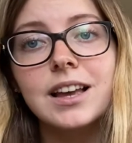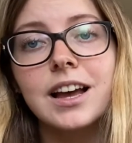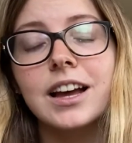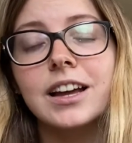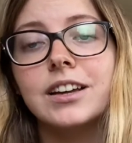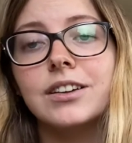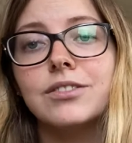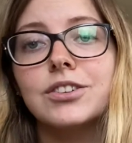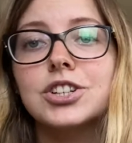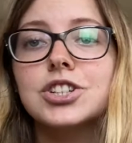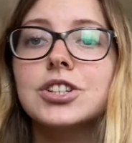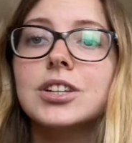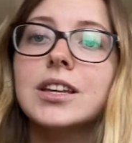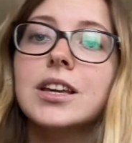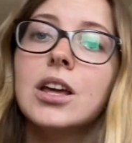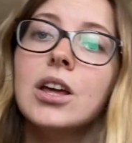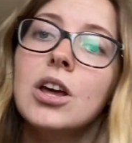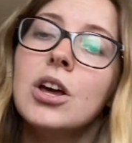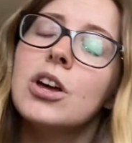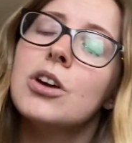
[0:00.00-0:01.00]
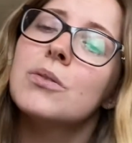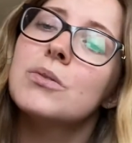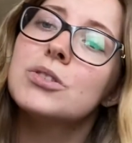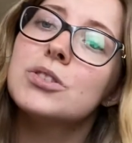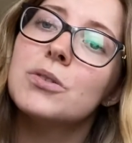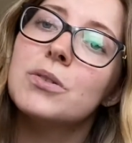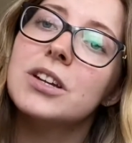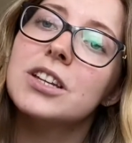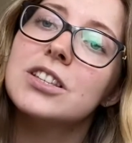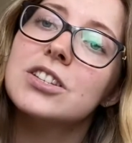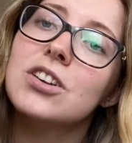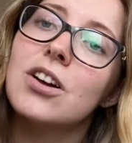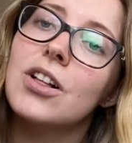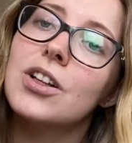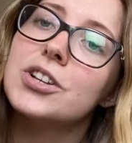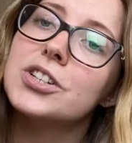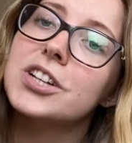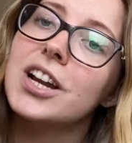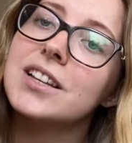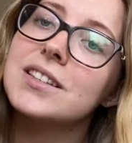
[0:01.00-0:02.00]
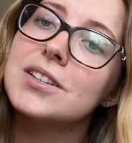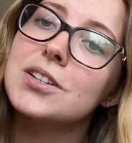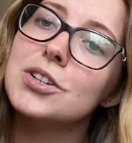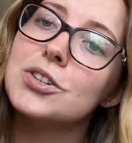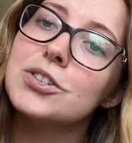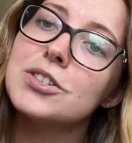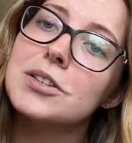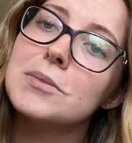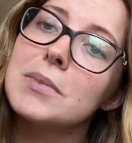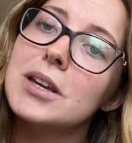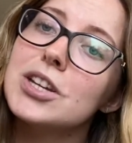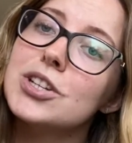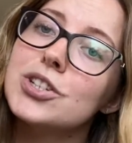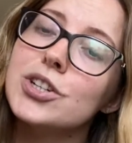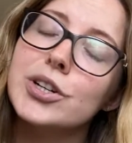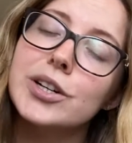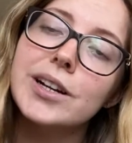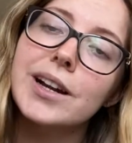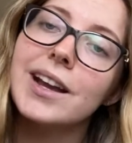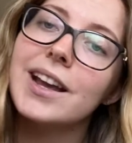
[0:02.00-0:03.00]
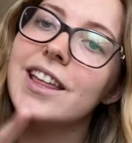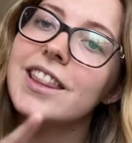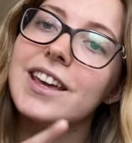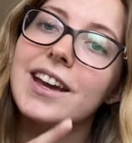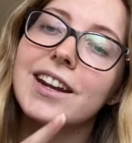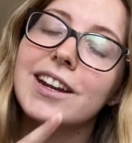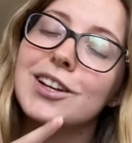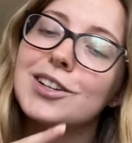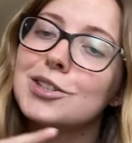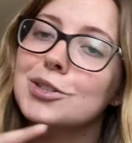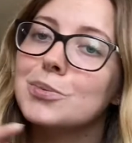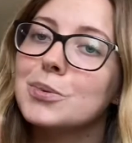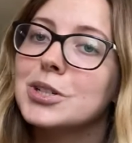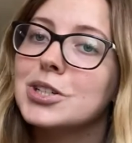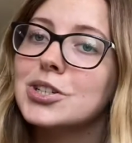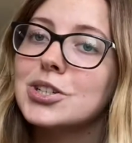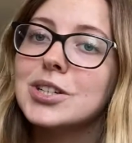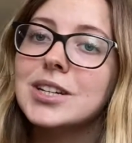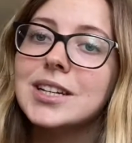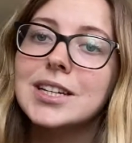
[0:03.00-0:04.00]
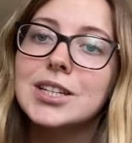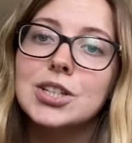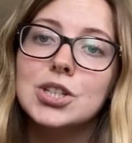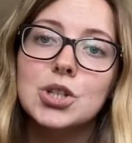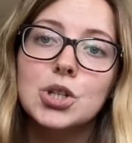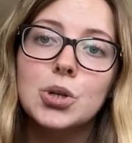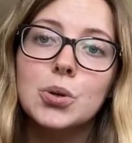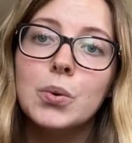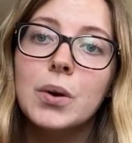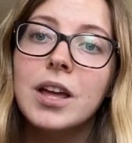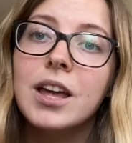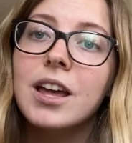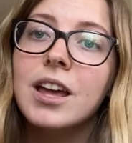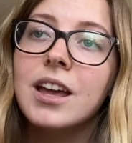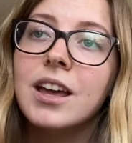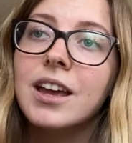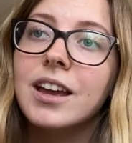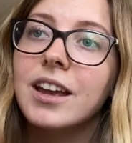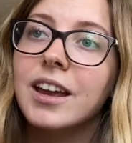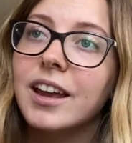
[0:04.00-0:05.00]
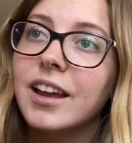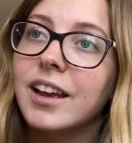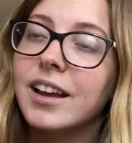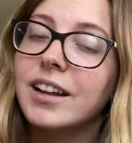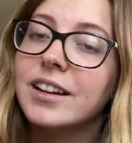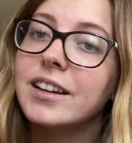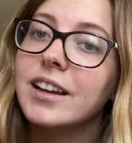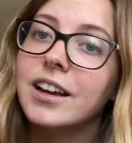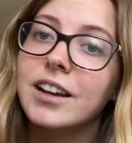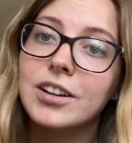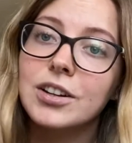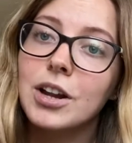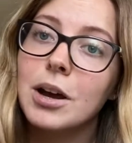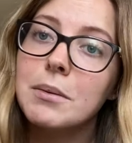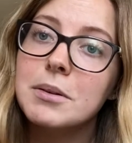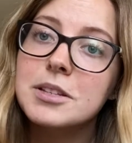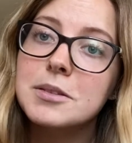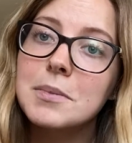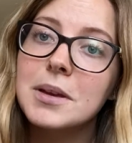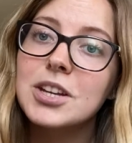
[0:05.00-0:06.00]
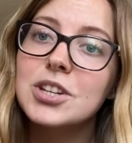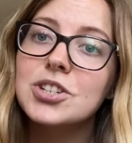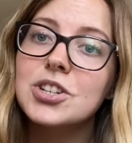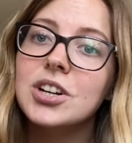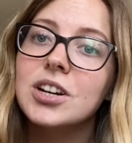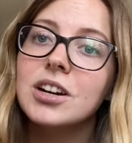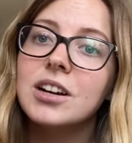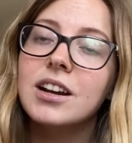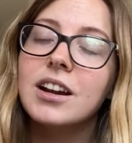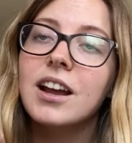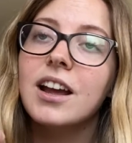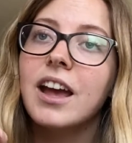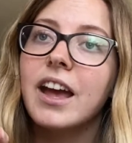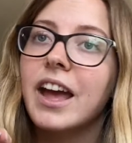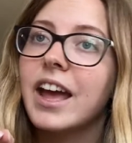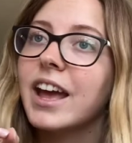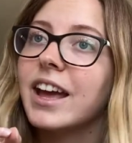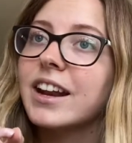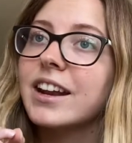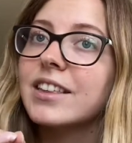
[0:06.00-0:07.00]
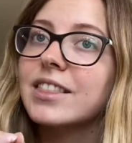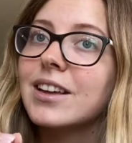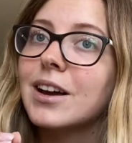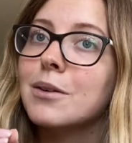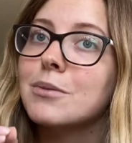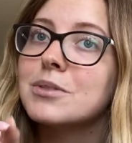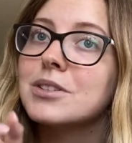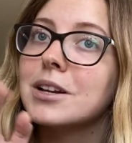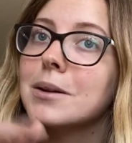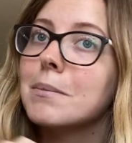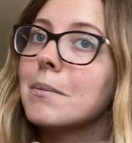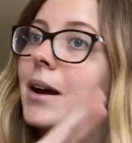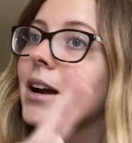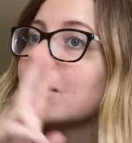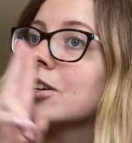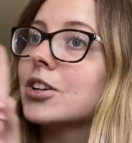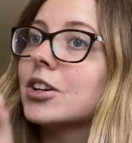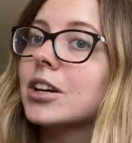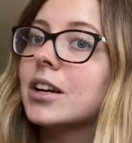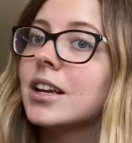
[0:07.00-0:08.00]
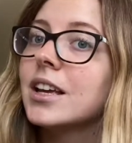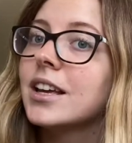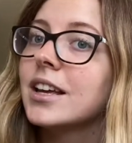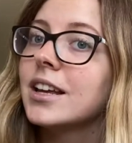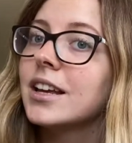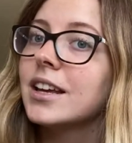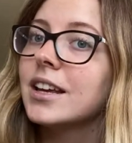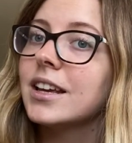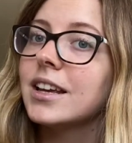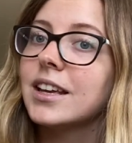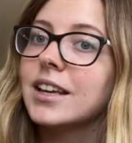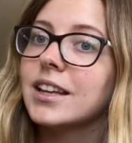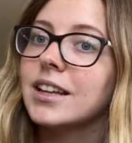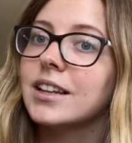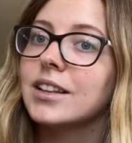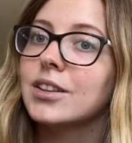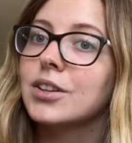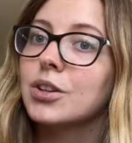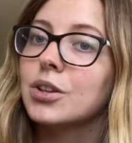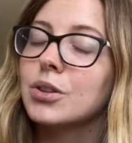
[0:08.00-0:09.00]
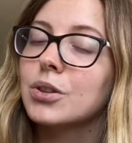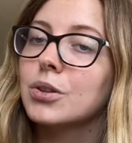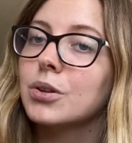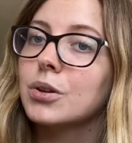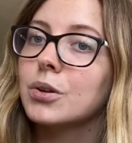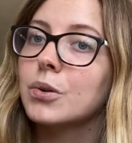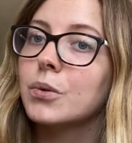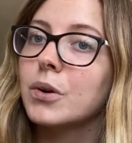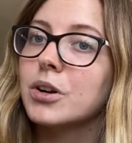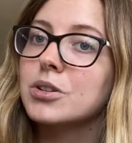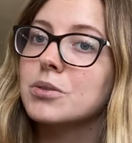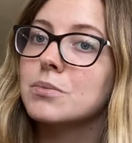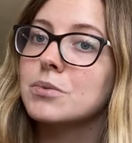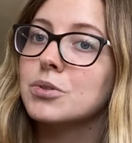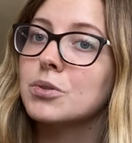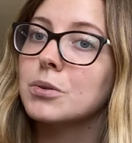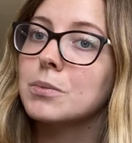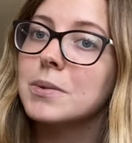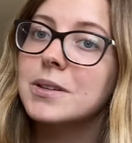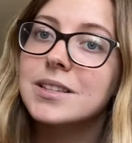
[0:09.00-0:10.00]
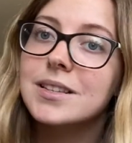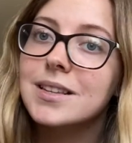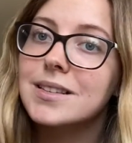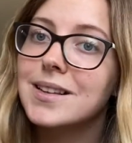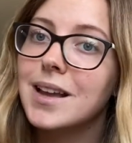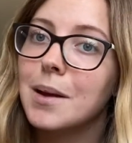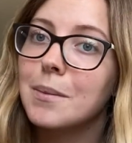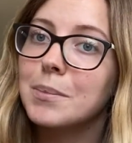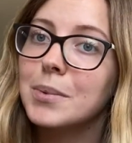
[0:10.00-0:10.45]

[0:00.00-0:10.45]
I originally was going into college as a nursing major and then I switched into an economics major and I thought I was going to minor in the Questrom School of Business at